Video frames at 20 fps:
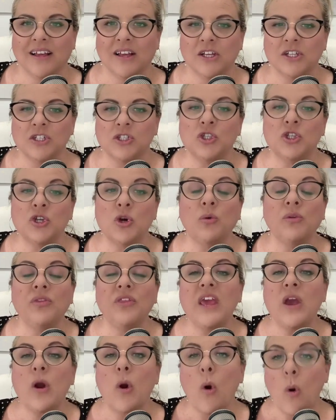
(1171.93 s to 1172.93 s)
So
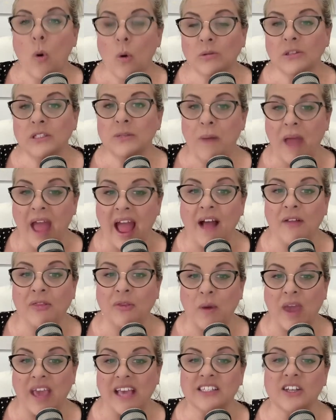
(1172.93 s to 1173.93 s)
the old
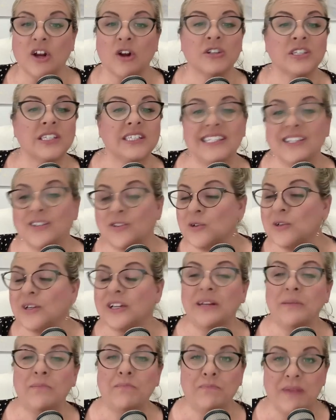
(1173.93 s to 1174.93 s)
pathways are still going to